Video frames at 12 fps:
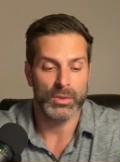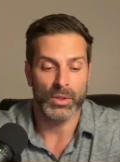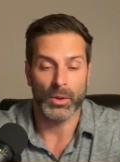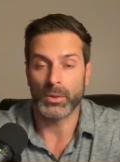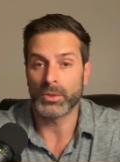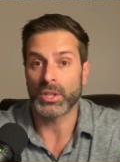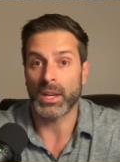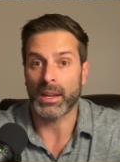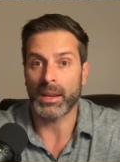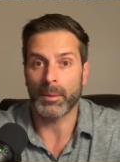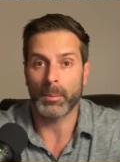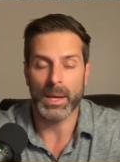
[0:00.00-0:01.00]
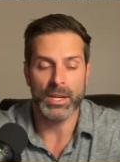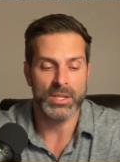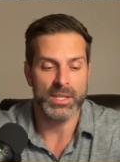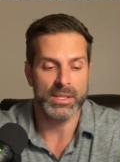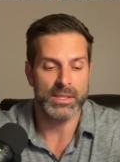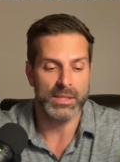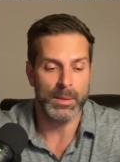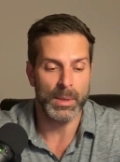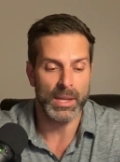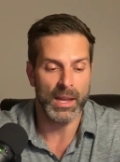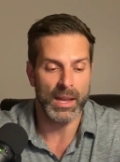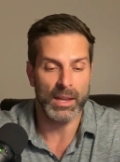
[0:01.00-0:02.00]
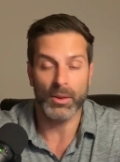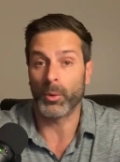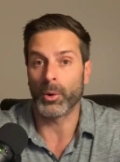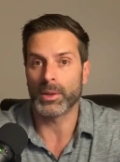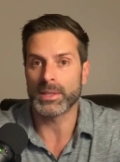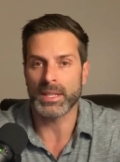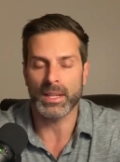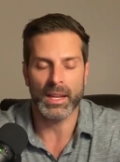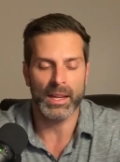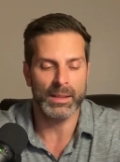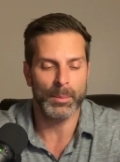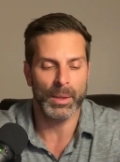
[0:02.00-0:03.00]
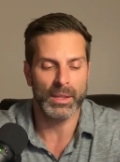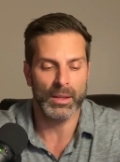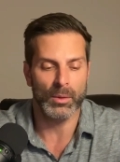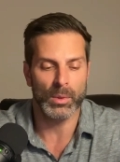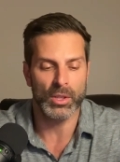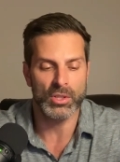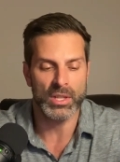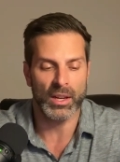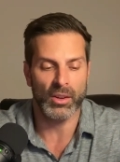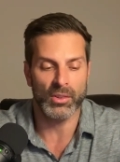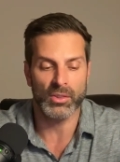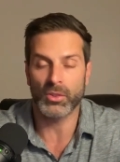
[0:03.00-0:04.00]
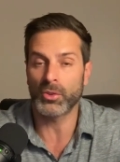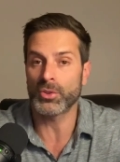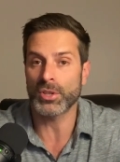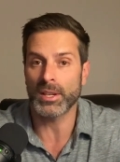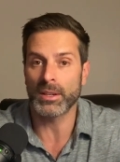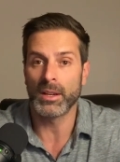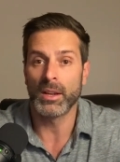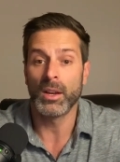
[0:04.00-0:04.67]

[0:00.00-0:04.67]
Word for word: So checking patients CPK or CK, depending on what you check at your institution,